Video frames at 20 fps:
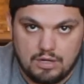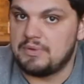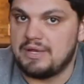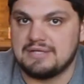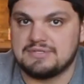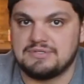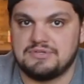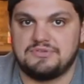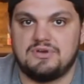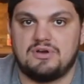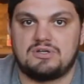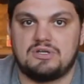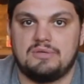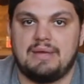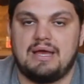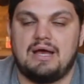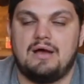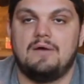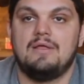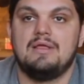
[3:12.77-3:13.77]
We also talked
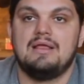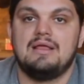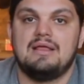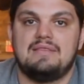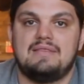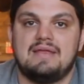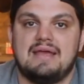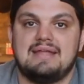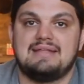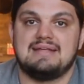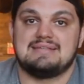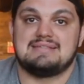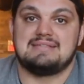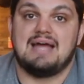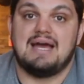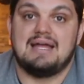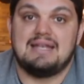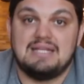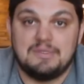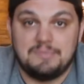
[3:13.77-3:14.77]
about that it does
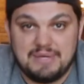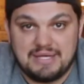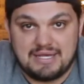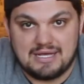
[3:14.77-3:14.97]
not need to be